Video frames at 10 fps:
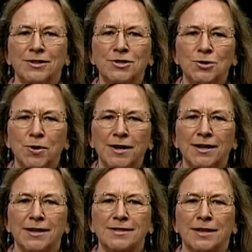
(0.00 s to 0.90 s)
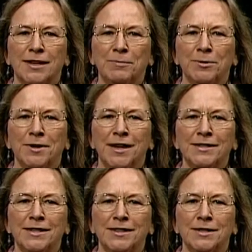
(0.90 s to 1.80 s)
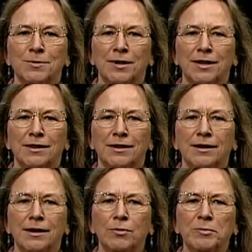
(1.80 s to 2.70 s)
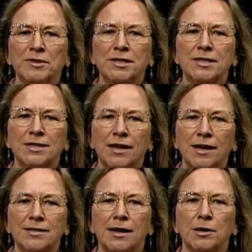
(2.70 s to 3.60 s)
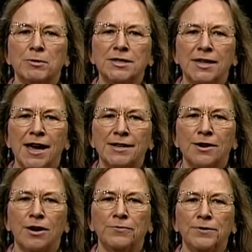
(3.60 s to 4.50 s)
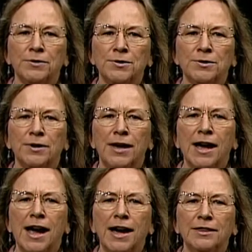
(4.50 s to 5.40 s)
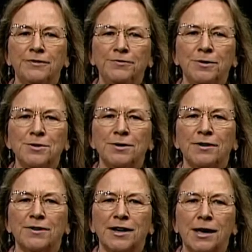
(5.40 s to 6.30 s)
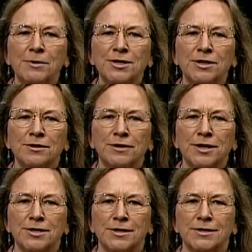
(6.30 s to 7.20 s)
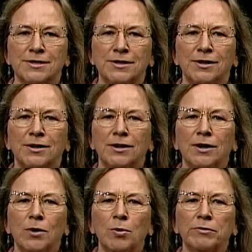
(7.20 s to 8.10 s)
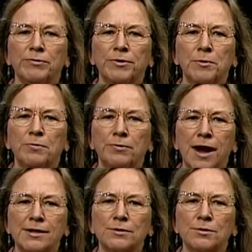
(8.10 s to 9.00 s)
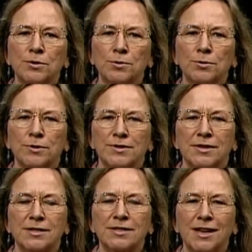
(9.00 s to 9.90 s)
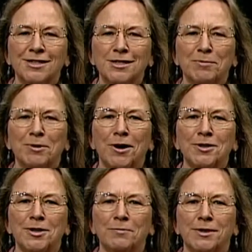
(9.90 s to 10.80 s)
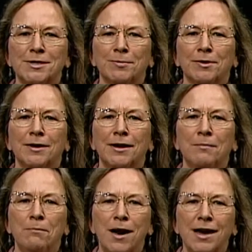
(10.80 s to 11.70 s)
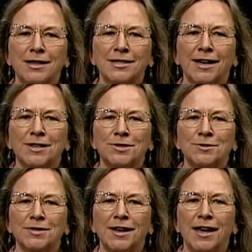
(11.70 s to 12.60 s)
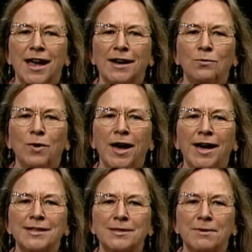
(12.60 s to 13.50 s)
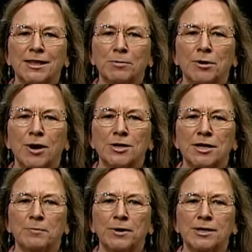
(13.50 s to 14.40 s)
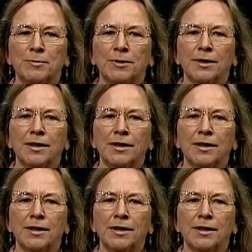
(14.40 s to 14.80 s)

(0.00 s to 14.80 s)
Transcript: Join us on April 19th and 20th when we'll discuss how to protect our future and the future of coming generations. We'll review practical tools such as the precautionary principle, model statutes, and ways to make the precautionary principle